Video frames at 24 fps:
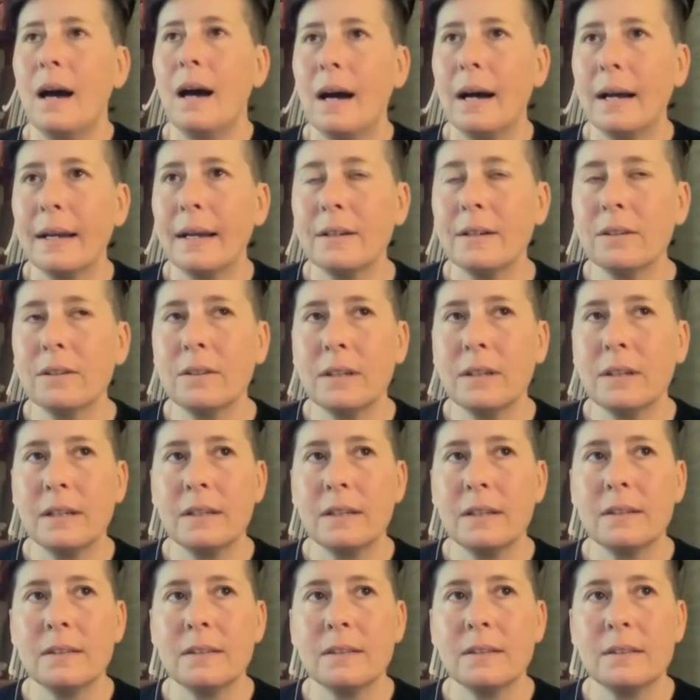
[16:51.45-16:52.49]
Iron
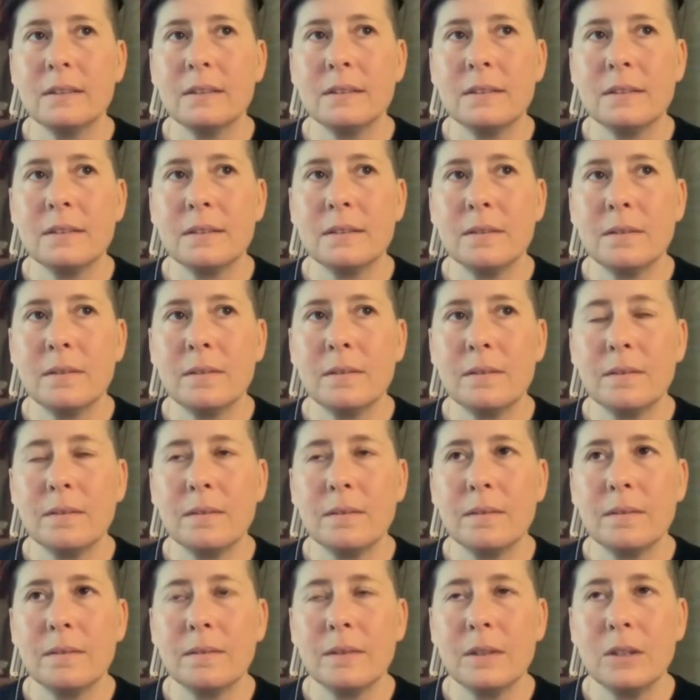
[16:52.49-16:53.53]
is,
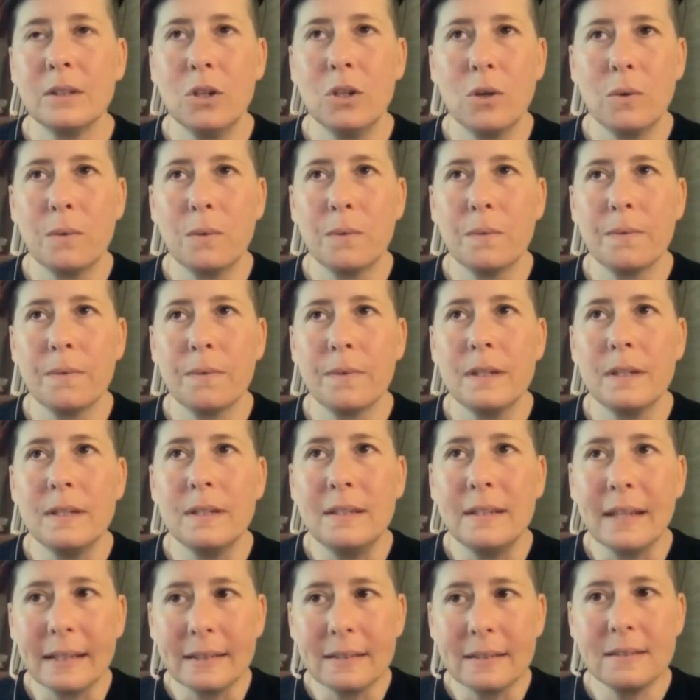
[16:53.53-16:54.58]
the
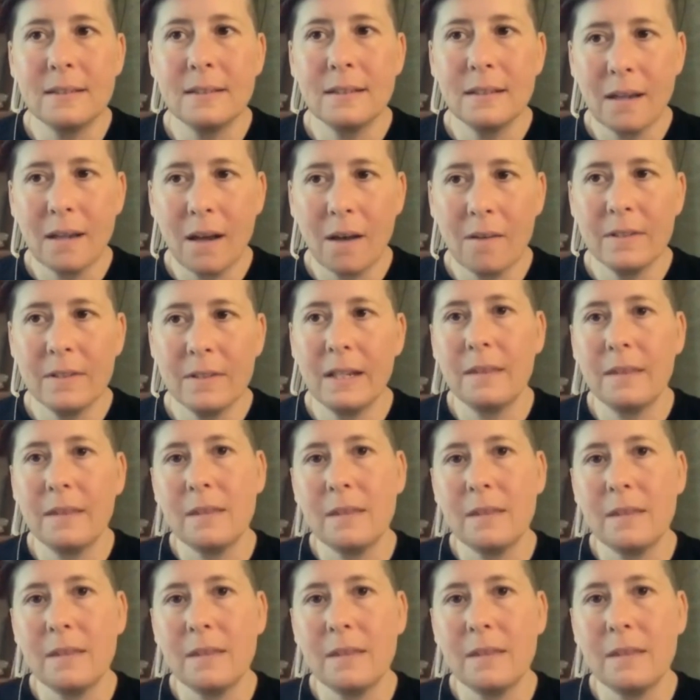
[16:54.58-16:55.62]
density of it and
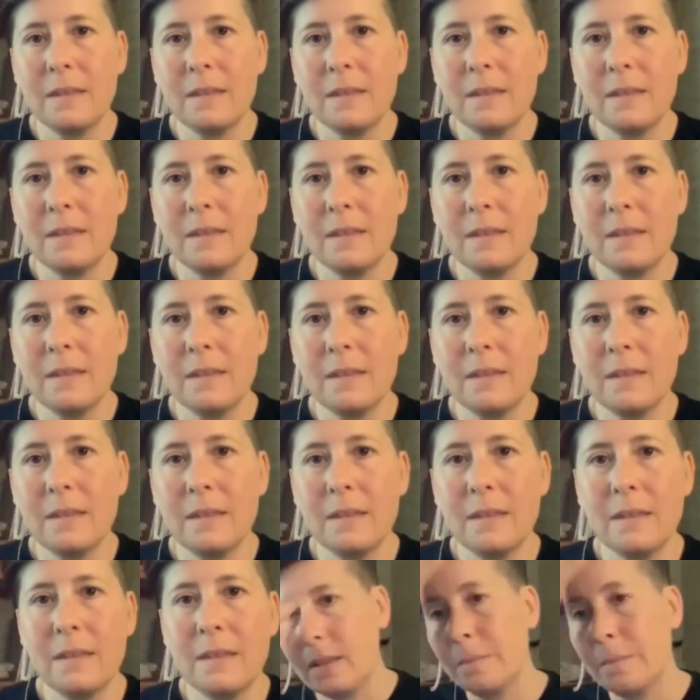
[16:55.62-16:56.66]
the
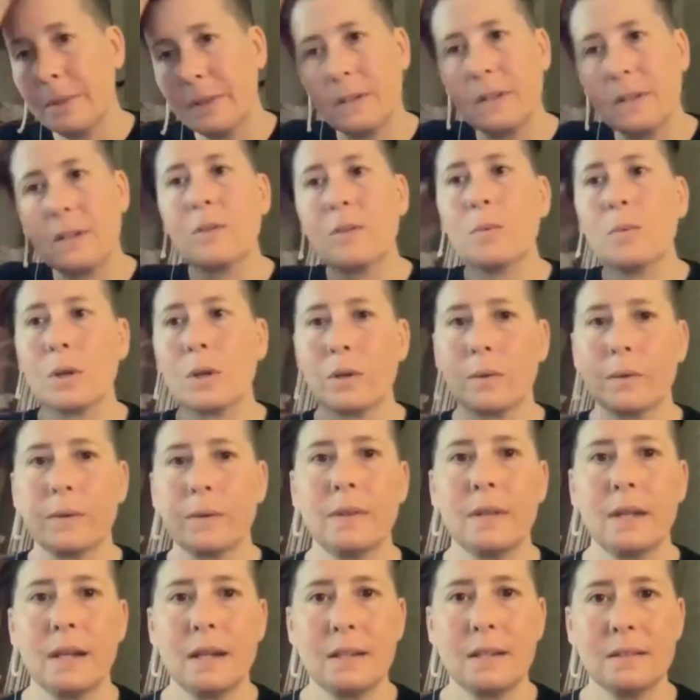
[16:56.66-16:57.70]
abundance of it and the ability
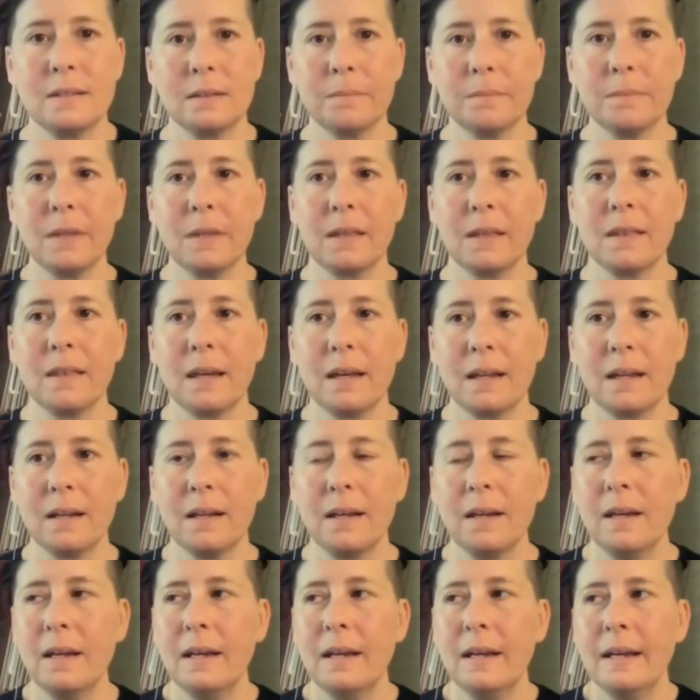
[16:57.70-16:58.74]
to work with it is something
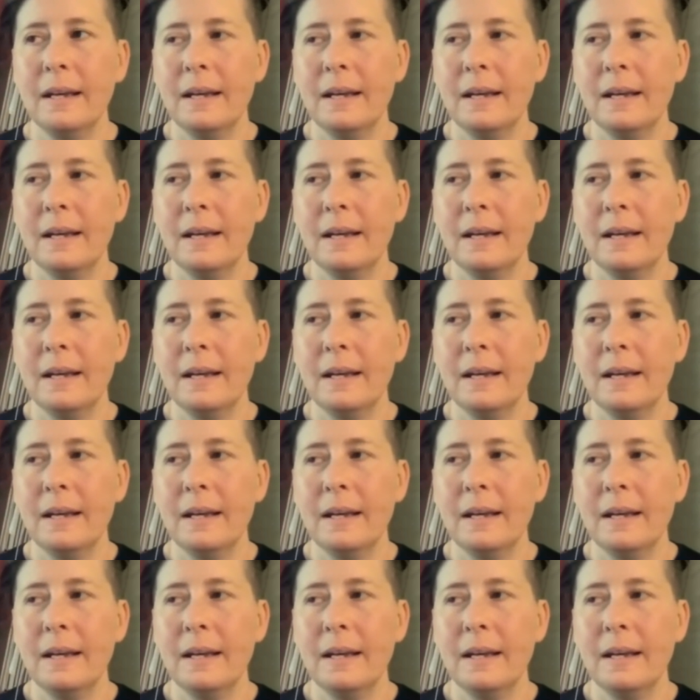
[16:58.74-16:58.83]
that